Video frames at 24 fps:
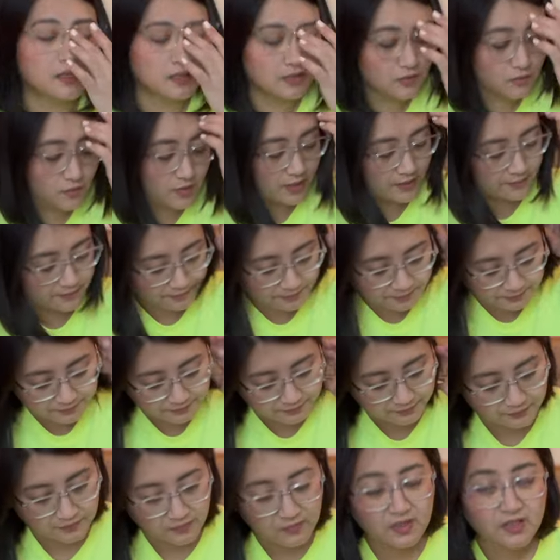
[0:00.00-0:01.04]
Anyway,
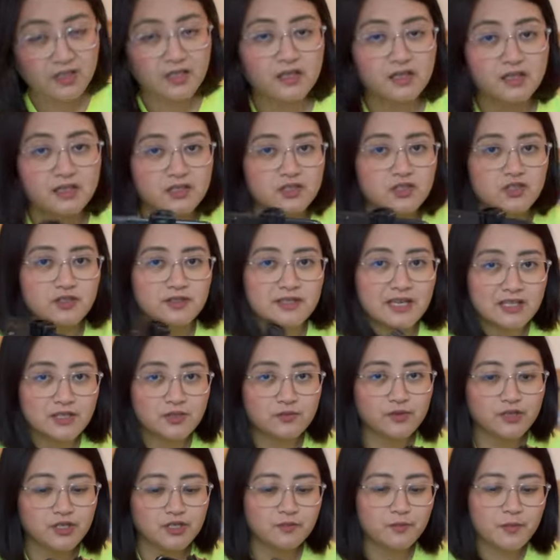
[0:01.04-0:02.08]
so
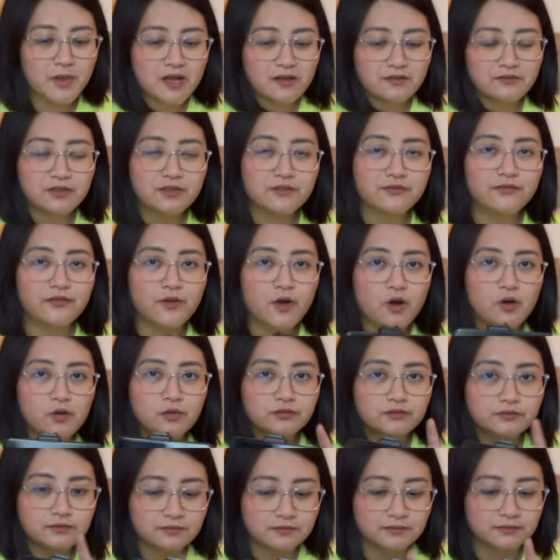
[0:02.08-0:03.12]
that's where you mount the
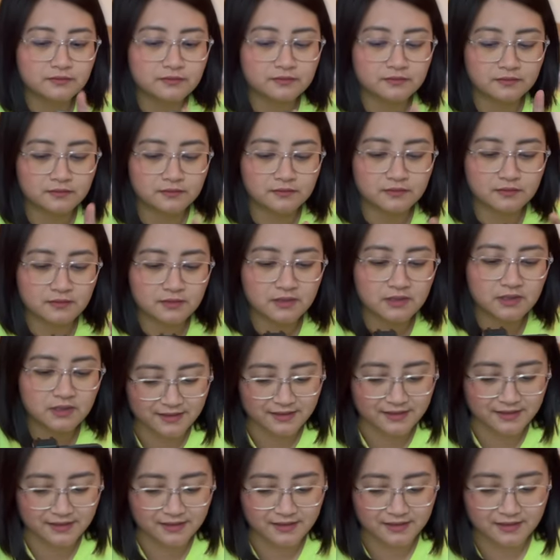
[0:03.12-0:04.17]
phone.
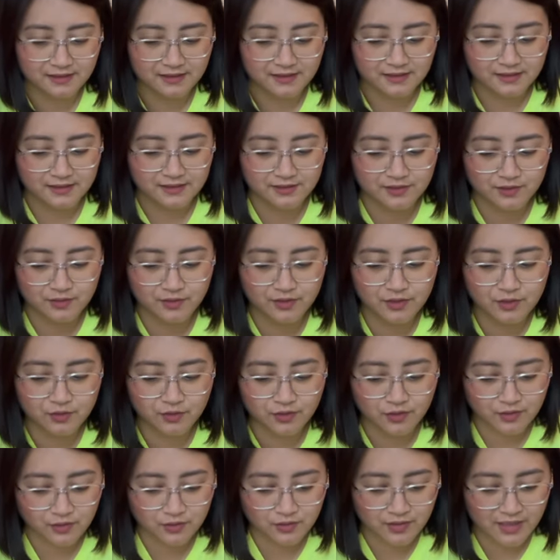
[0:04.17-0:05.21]
So you
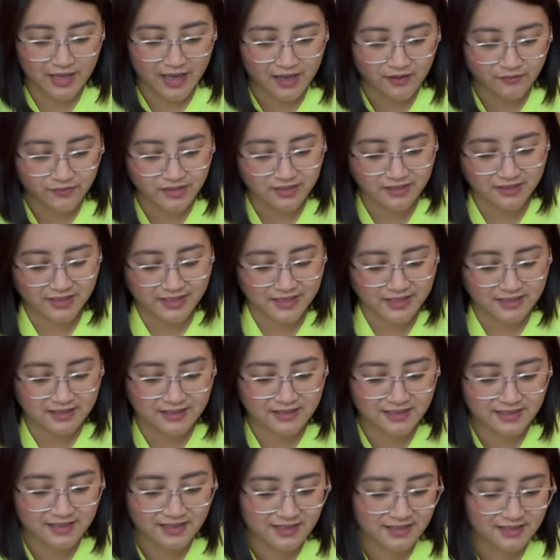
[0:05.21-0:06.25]
could have it
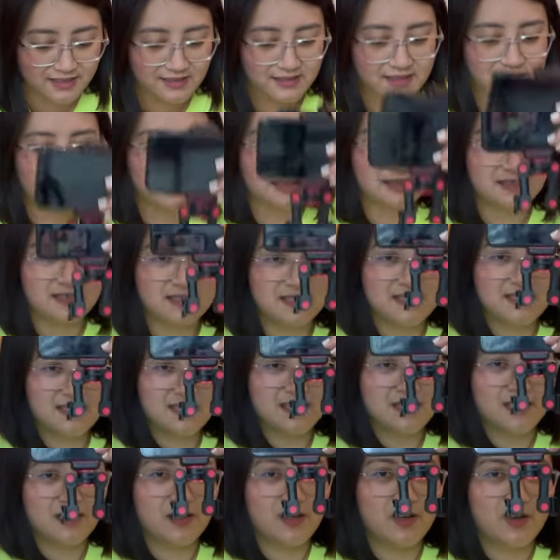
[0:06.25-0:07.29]
like this,
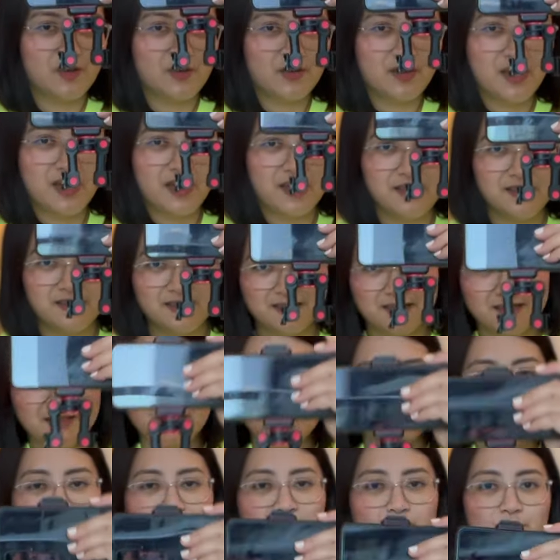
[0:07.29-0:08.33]
okay?
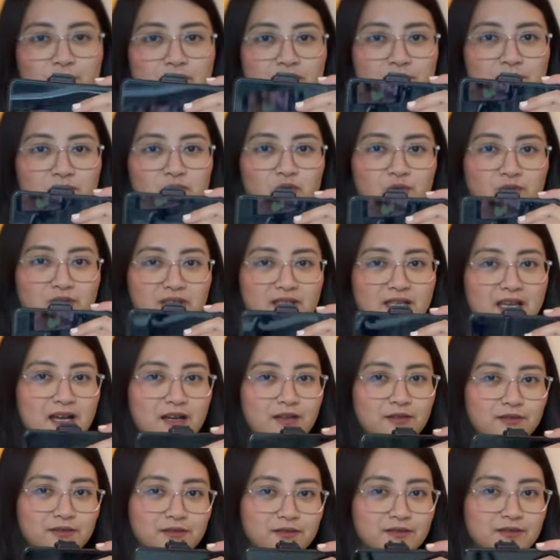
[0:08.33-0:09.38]
Just like what I'm doing
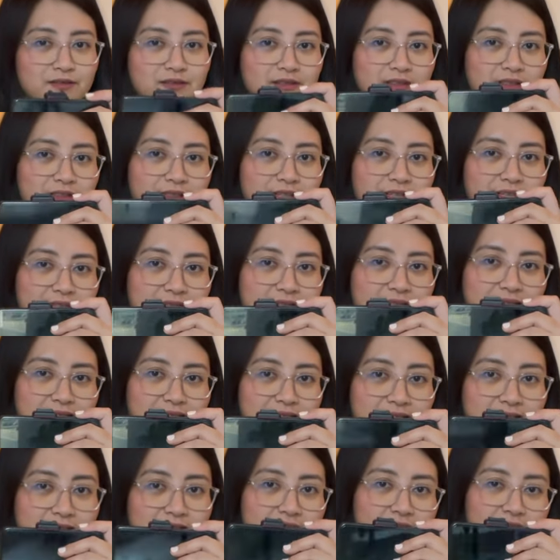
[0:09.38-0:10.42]
now, like
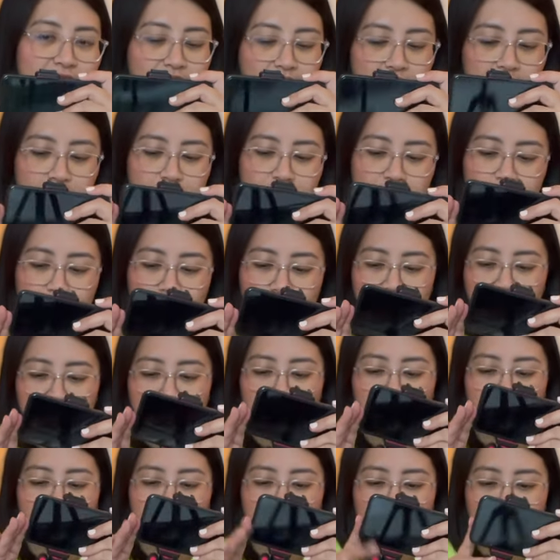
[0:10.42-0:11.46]
this.
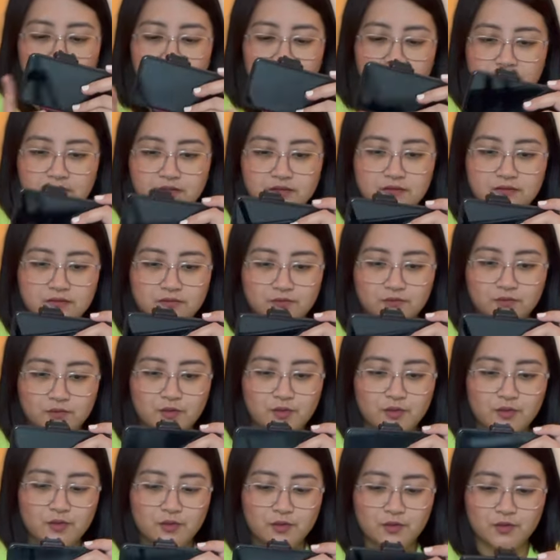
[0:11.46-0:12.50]
Or,
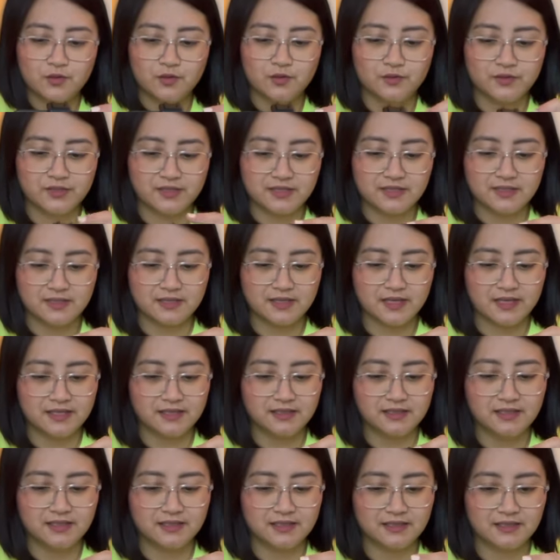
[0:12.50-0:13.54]
whoa, it's
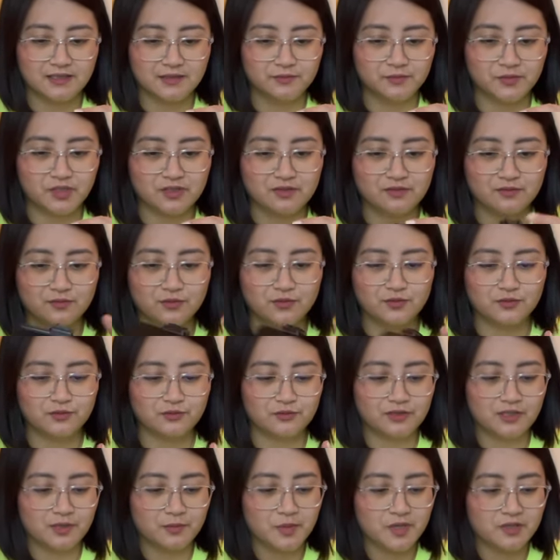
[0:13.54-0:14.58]
sliding. I'm not so
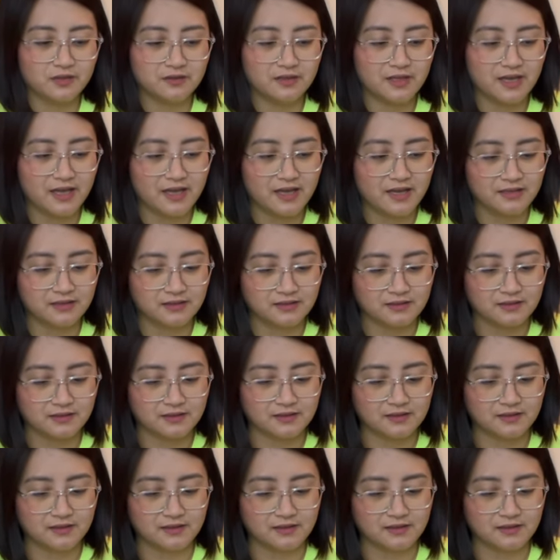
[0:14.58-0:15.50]
sure about that.